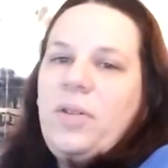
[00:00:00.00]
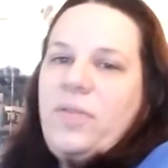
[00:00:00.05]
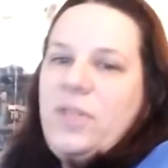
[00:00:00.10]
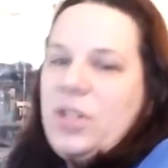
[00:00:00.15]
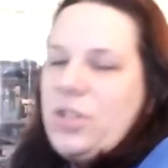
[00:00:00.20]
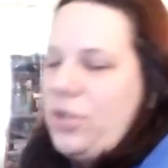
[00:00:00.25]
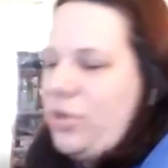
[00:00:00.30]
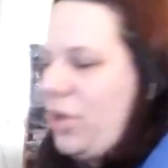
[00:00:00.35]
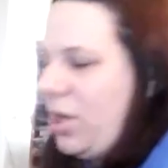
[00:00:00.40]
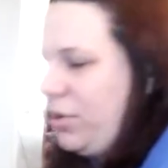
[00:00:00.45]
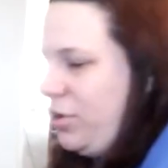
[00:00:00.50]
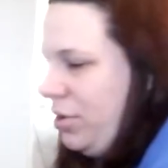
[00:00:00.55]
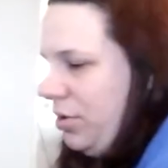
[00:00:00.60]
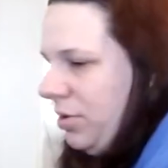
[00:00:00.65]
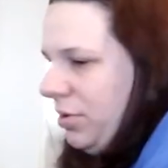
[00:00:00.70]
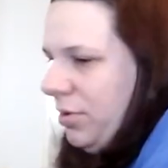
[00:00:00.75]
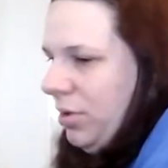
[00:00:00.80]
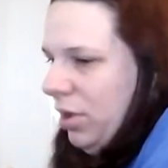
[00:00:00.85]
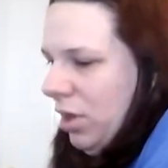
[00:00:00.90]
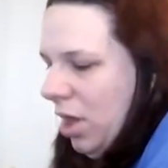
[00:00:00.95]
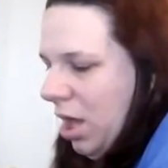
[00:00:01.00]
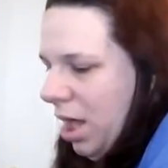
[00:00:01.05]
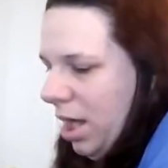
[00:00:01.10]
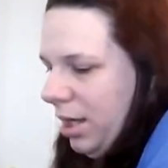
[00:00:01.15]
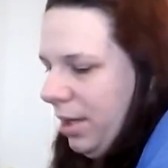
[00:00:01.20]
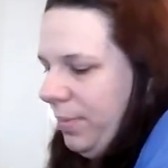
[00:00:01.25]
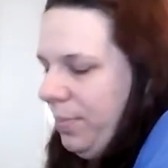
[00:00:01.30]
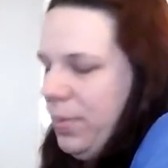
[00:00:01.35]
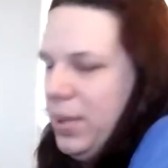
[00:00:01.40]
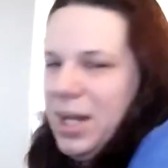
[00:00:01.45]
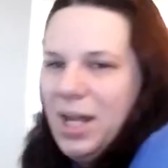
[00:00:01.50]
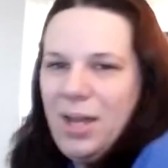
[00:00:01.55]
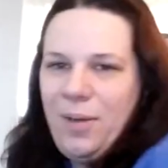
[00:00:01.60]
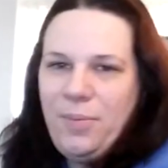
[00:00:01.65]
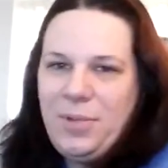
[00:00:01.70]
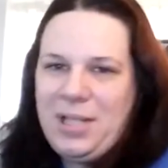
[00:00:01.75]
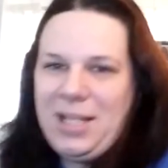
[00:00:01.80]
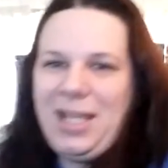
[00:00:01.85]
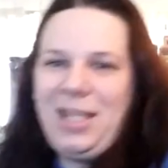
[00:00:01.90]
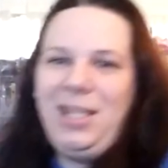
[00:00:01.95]
want to finish her Doctor Who clock, but I
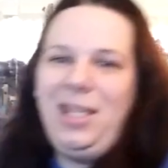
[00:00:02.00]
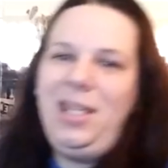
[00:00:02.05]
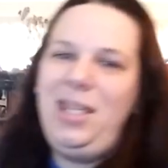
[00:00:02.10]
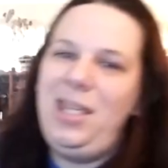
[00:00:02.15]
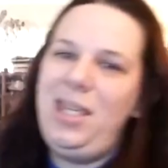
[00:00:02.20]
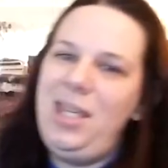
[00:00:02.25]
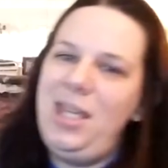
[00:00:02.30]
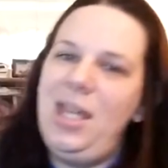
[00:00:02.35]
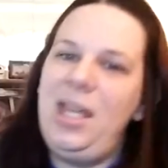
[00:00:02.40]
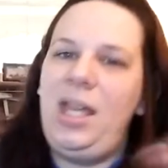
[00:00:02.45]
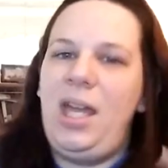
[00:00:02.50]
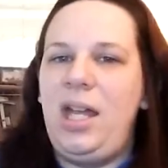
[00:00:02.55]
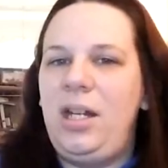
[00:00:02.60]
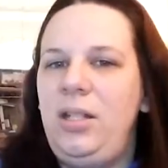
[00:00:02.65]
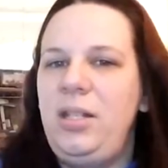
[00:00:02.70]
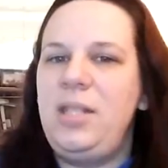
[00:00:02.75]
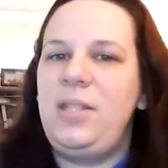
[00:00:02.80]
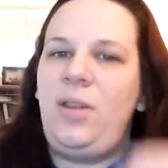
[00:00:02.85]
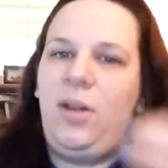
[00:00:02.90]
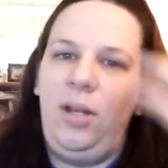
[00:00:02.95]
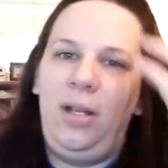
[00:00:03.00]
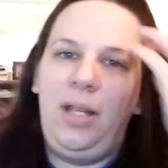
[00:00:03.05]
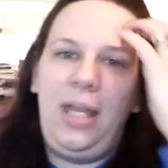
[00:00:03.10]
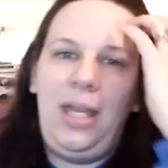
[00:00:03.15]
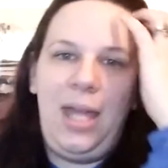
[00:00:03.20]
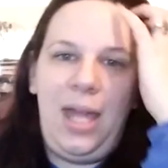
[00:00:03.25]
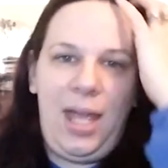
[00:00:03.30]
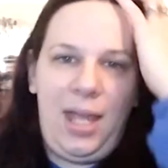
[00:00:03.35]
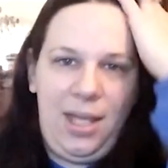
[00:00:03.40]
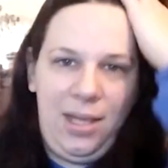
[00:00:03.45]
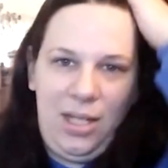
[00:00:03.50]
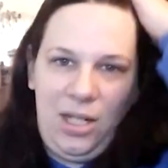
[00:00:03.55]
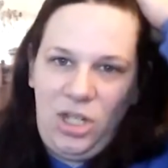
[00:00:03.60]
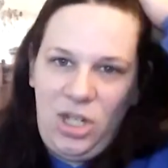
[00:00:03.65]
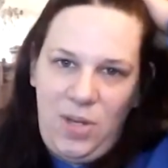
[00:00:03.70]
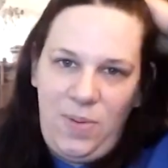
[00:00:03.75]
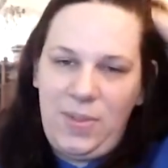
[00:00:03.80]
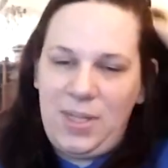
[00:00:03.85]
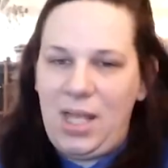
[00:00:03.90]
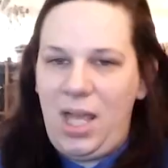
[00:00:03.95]
was like, I got on this Harley Cake, and then
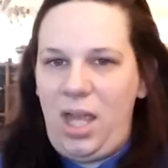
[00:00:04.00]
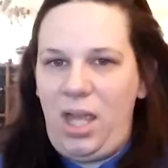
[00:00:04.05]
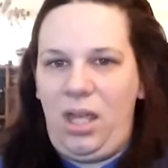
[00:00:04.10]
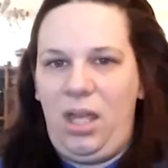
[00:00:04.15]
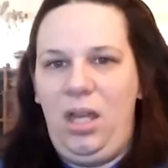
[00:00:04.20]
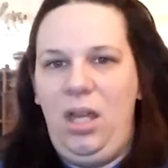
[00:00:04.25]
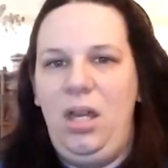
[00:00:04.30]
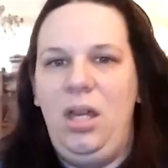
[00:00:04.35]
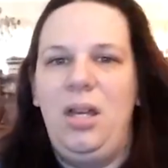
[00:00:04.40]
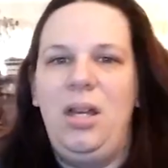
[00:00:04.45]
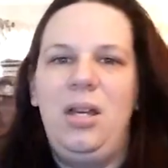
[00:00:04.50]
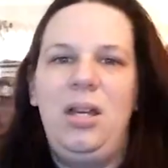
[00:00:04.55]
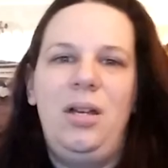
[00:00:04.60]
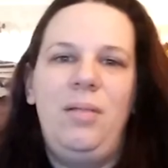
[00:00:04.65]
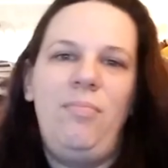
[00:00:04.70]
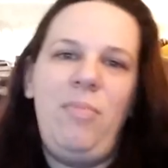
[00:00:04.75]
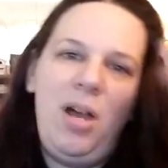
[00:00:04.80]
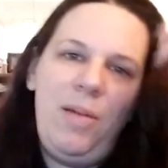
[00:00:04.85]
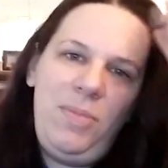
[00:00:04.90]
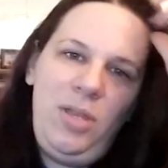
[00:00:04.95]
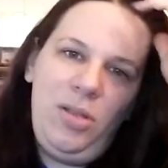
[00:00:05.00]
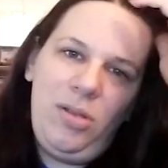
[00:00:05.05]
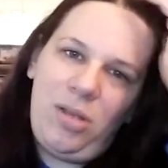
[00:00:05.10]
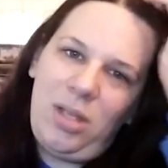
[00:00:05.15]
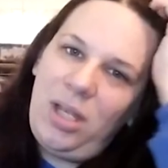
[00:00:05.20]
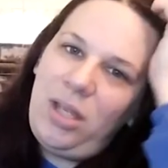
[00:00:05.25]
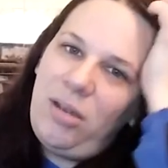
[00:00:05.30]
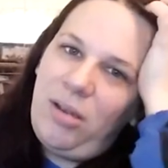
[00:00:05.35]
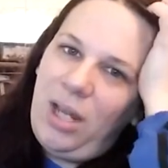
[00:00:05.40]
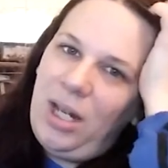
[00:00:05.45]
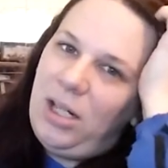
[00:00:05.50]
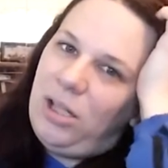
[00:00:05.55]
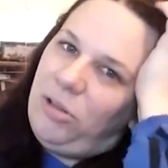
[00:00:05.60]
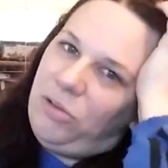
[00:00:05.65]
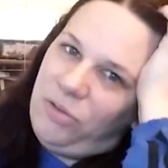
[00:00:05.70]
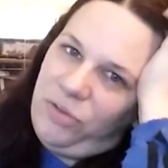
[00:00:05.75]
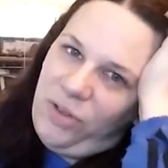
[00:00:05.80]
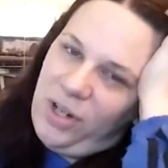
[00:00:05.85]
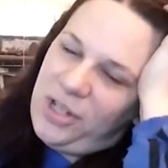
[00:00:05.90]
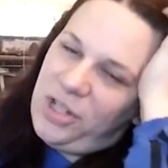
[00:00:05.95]
she was like, Mom, you look like you're getting a
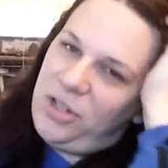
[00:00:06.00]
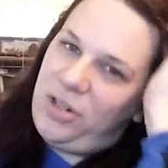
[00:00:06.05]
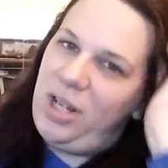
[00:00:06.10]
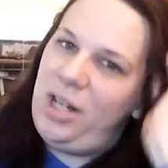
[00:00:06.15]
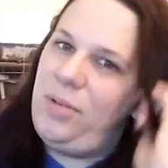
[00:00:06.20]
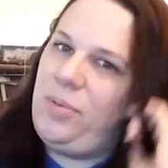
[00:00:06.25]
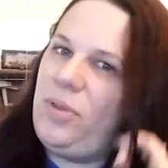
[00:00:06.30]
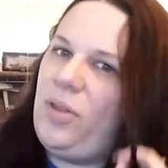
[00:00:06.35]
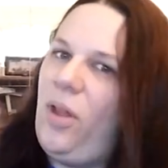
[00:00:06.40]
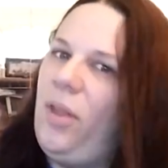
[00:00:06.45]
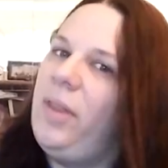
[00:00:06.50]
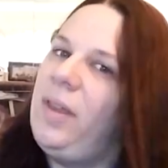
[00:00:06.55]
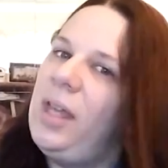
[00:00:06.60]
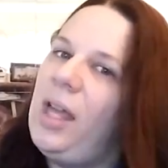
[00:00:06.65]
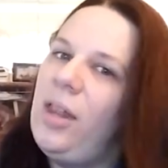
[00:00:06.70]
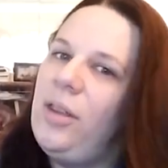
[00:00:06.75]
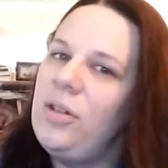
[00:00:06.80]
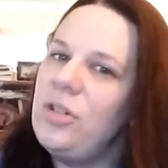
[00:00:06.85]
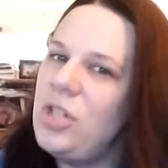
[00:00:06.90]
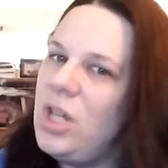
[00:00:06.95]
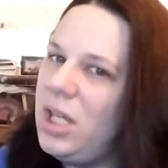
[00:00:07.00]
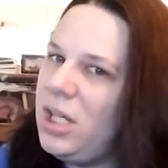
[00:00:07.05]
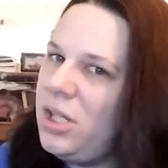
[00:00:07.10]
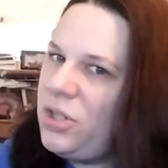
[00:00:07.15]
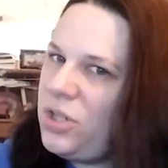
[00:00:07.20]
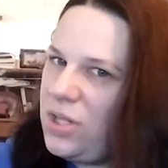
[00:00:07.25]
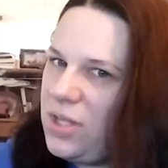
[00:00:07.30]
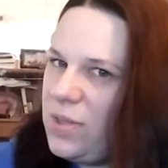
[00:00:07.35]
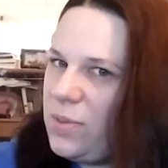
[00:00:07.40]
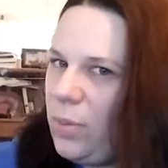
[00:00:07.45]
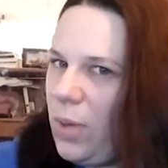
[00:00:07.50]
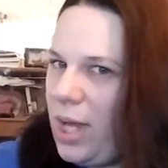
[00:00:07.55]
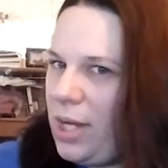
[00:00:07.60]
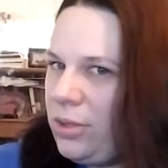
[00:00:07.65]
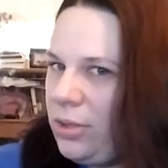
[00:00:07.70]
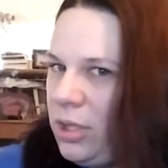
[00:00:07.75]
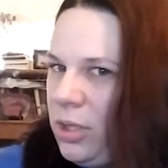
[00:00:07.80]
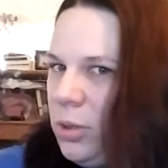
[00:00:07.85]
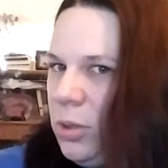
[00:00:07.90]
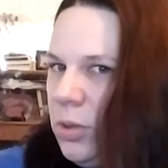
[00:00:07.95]
little frustrated with all the color changes. Why
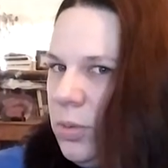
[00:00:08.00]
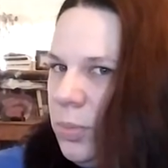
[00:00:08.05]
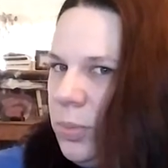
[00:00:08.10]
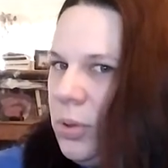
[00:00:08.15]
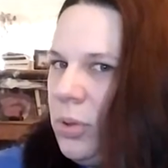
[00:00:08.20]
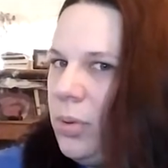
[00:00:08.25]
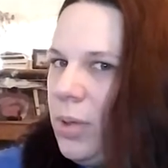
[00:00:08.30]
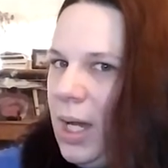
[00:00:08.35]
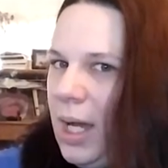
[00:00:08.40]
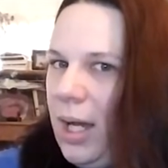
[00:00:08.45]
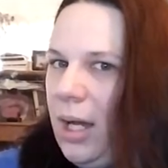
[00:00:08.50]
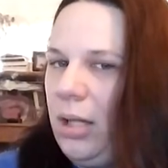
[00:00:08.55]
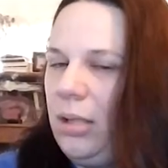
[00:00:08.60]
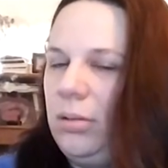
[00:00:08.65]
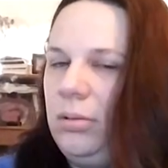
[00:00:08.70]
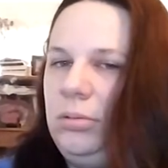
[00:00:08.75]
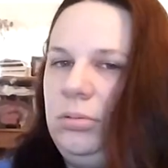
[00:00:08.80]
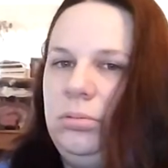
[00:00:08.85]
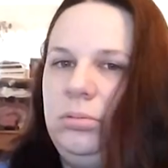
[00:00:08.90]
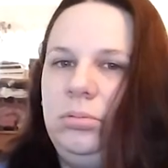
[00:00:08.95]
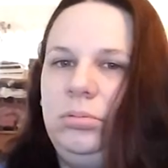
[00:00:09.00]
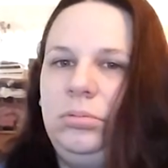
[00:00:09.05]
don't you pull out